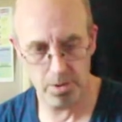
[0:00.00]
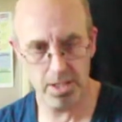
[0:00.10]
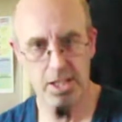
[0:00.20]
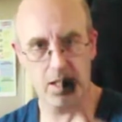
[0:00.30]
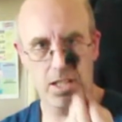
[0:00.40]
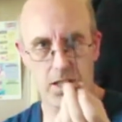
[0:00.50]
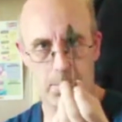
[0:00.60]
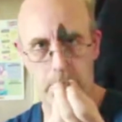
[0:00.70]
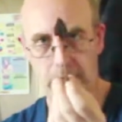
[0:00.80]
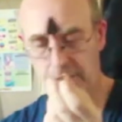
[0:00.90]
and it's a
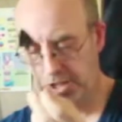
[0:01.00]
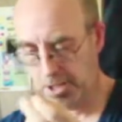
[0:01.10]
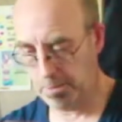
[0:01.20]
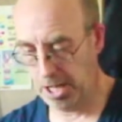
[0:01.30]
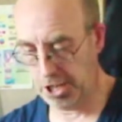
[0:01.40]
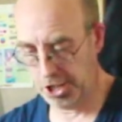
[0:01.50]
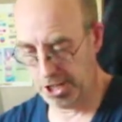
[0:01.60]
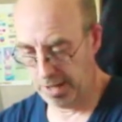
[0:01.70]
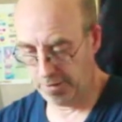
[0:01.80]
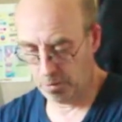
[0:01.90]
bit of a spade
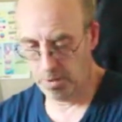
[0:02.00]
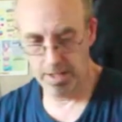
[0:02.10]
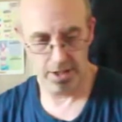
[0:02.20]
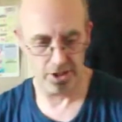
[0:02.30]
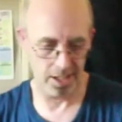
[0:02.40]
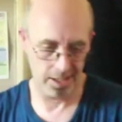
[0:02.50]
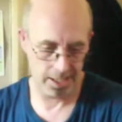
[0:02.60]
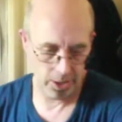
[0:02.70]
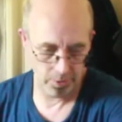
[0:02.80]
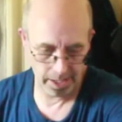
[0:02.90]
shovel so I can
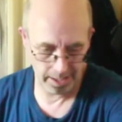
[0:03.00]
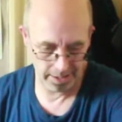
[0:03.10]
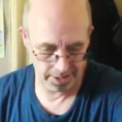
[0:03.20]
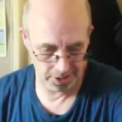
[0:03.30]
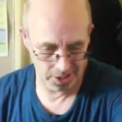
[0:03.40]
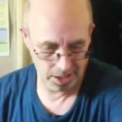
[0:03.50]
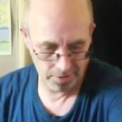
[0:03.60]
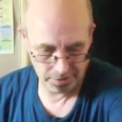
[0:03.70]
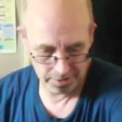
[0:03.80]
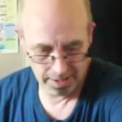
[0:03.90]
go around and stuff.
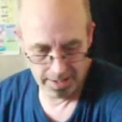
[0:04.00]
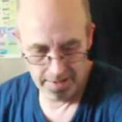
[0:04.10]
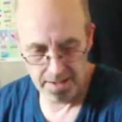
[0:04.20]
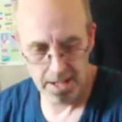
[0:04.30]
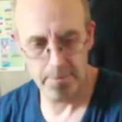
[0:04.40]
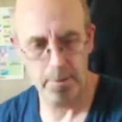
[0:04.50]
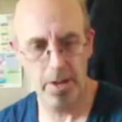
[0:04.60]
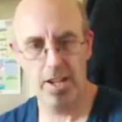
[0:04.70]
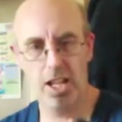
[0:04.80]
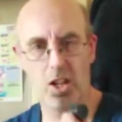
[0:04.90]
Bit
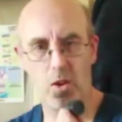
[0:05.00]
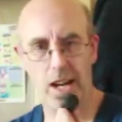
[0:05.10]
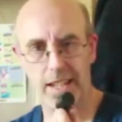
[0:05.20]
of a light